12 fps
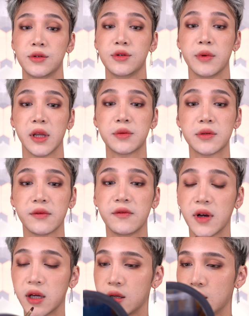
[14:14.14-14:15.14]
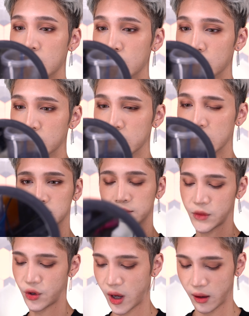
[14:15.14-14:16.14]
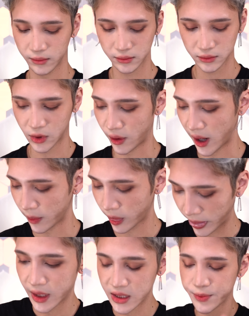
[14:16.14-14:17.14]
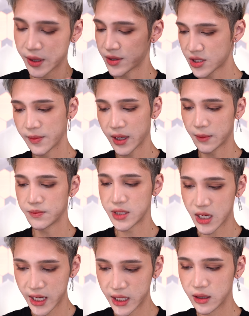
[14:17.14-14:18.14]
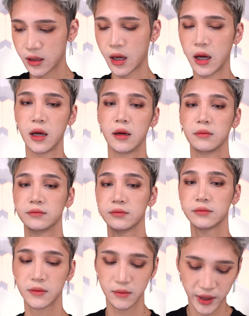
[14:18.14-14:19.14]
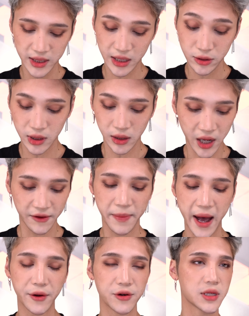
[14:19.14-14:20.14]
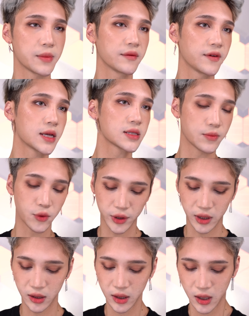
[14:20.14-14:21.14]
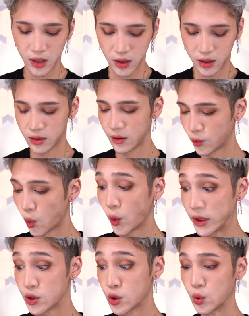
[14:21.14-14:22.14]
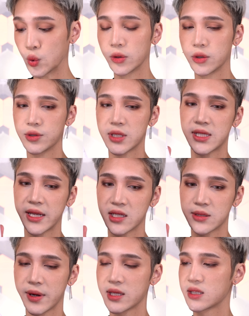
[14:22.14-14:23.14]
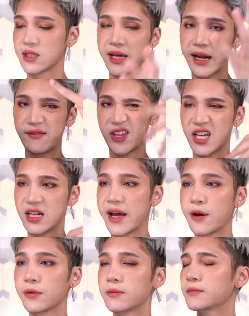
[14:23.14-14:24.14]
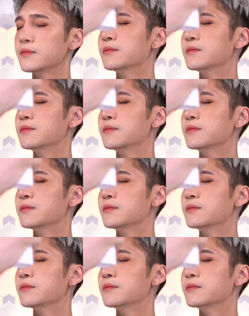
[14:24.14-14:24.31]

Dude, my lips look fucking huge. Okay, all right. That's pretty much the makeup done. Um, because I used a lot of powders on my face, I'm going to I'm going to use a setting spray to set everything down.